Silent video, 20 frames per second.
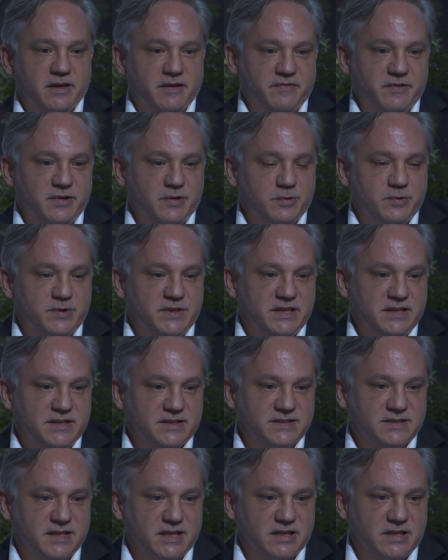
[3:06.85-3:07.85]
a few
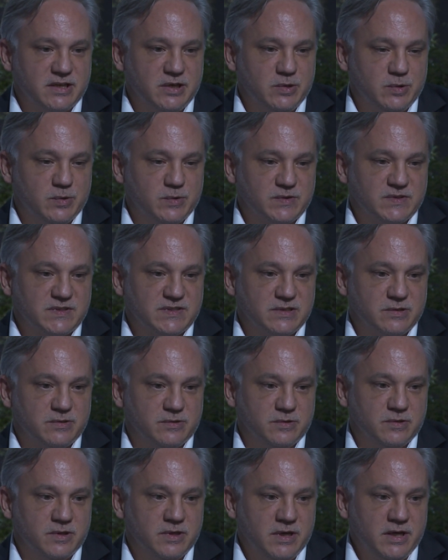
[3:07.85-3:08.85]
years ago,
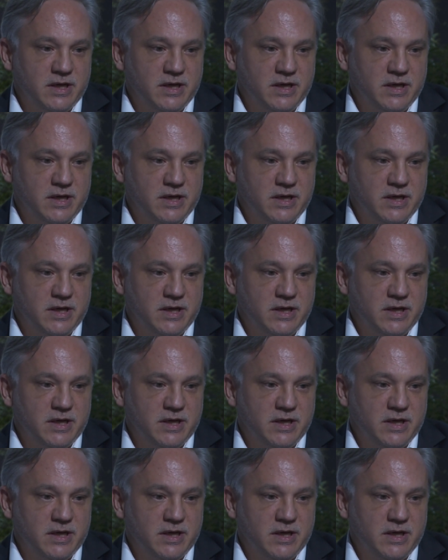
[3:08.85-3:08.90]
so